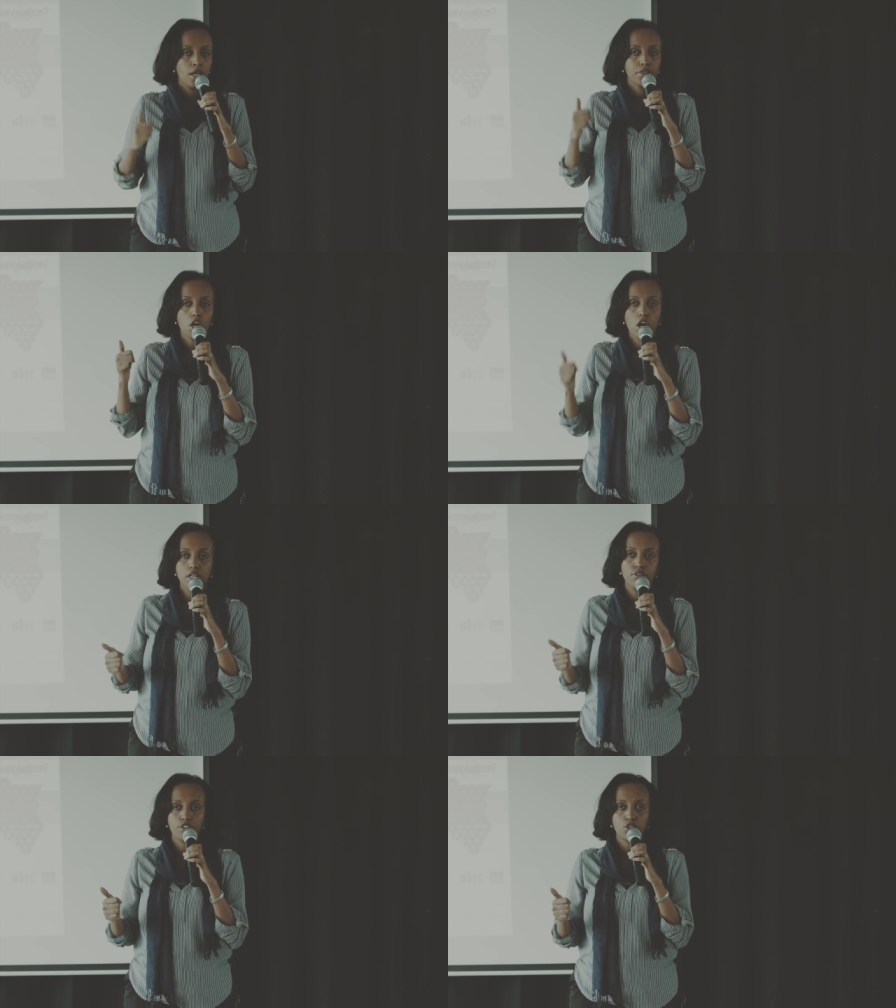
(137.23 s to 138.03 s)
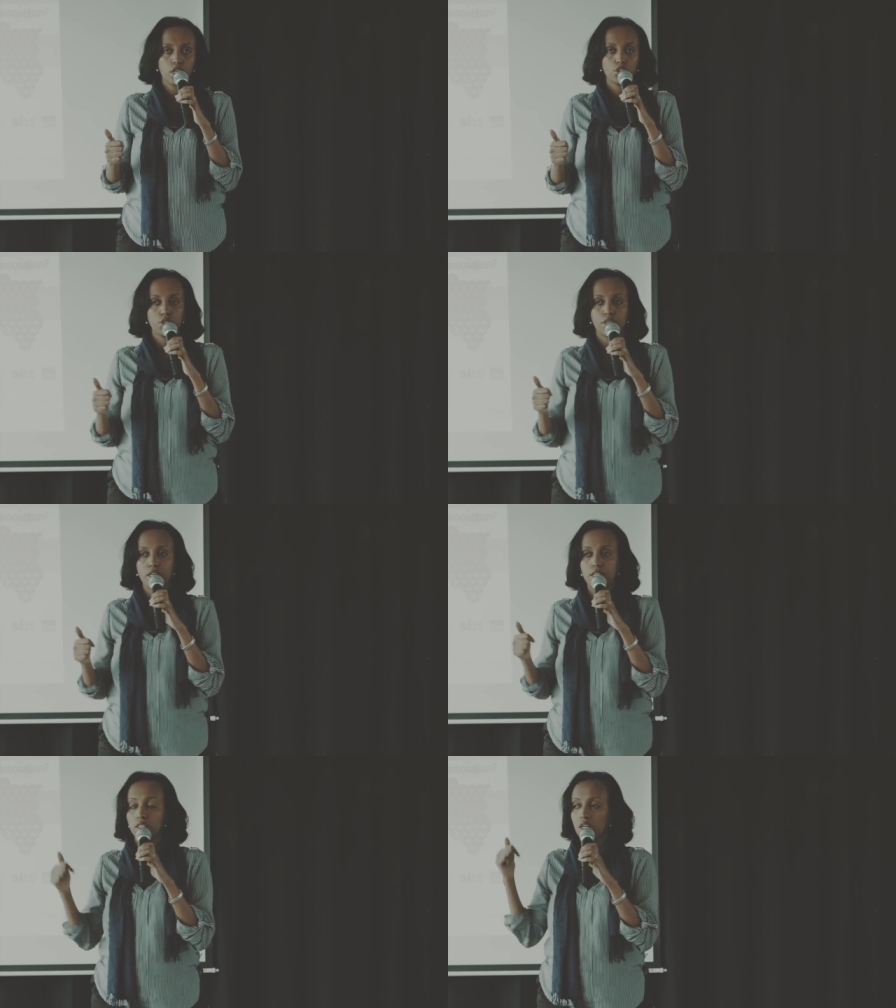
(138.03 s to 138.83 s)
The hard infrastructure
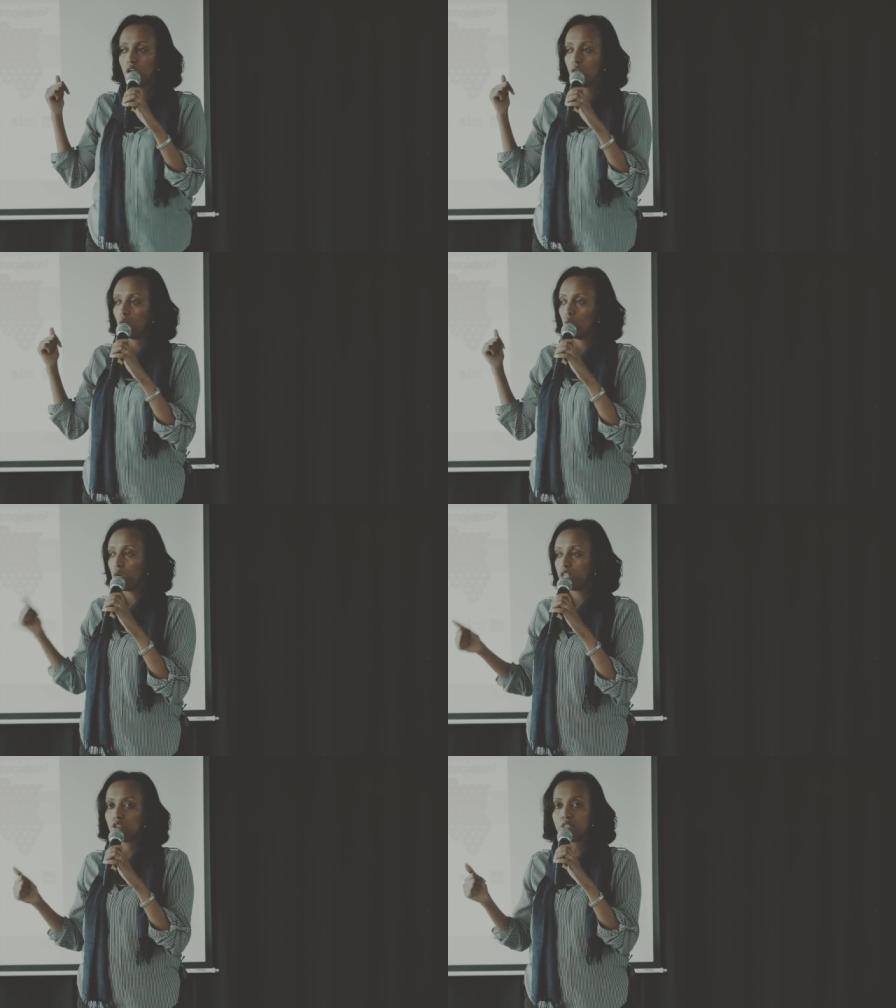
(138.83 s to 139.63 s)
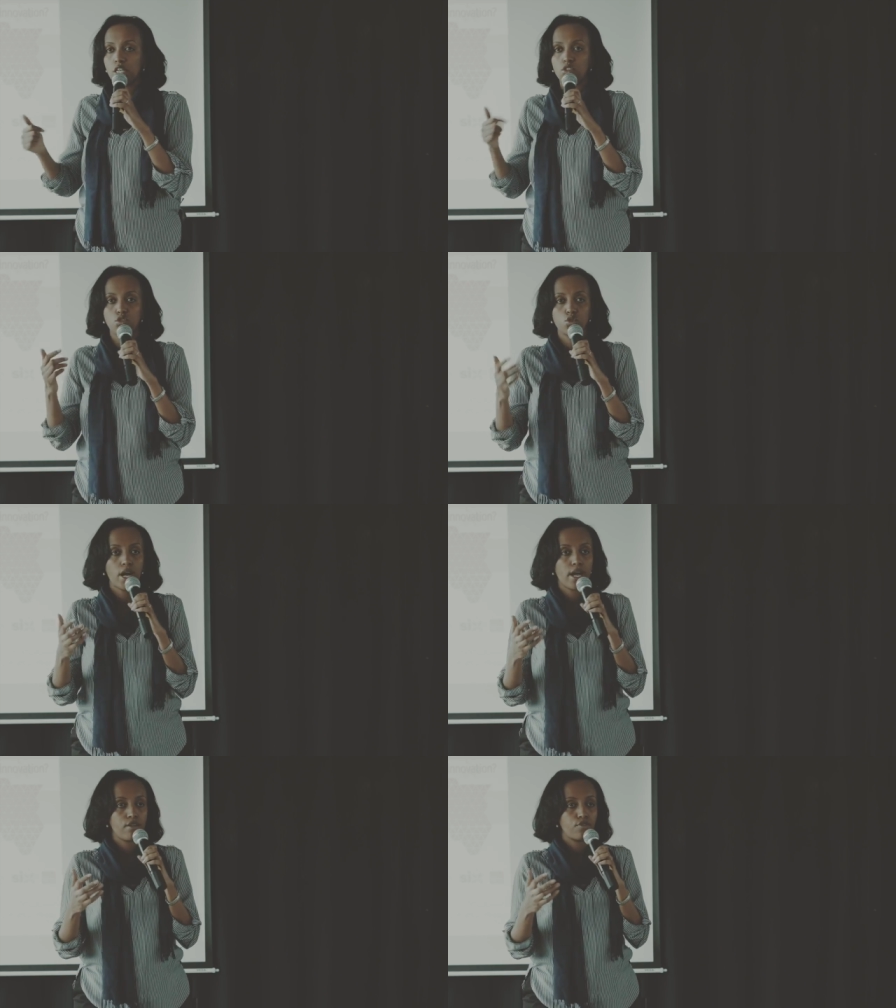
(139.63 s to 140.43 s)
is what do you need to
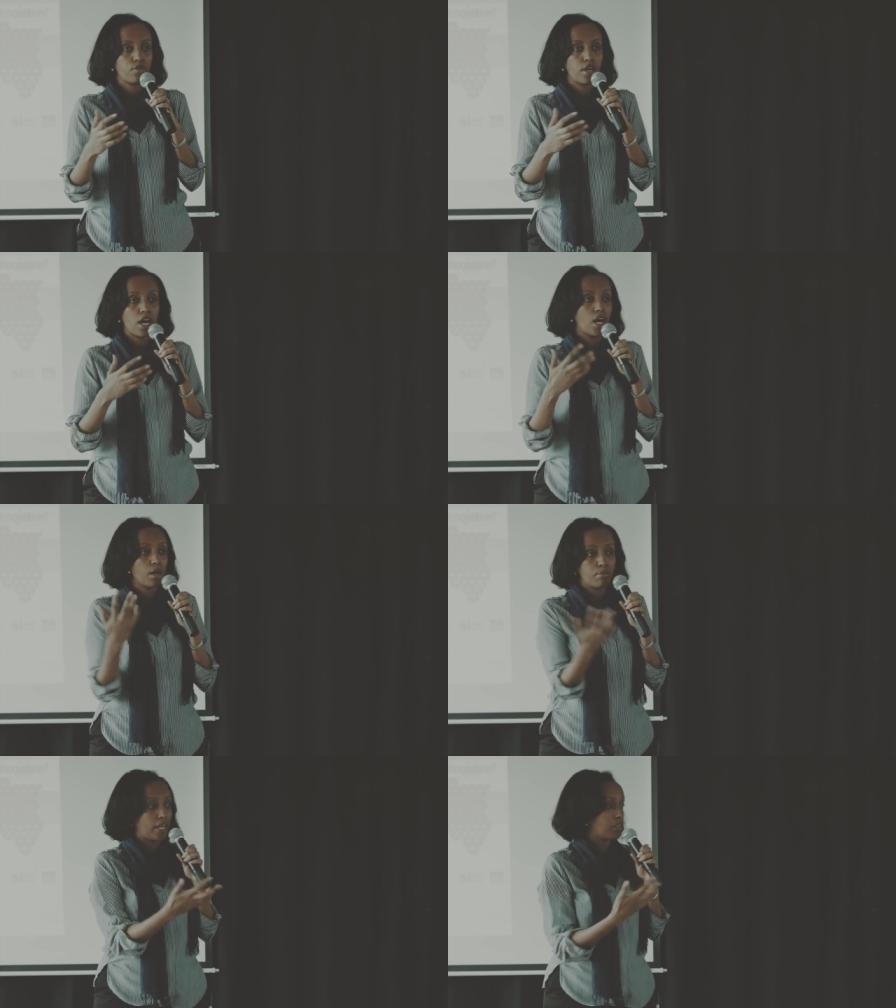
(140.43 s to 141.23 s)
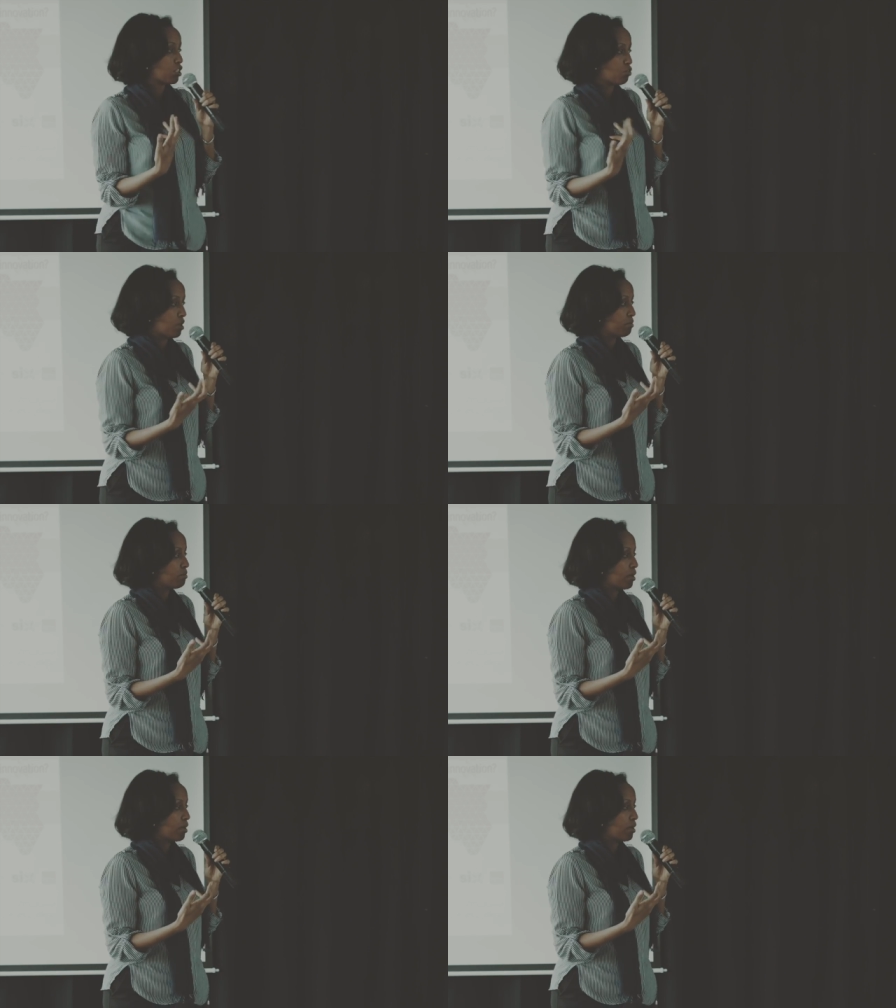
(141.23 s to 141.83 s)
drive a hub like this one,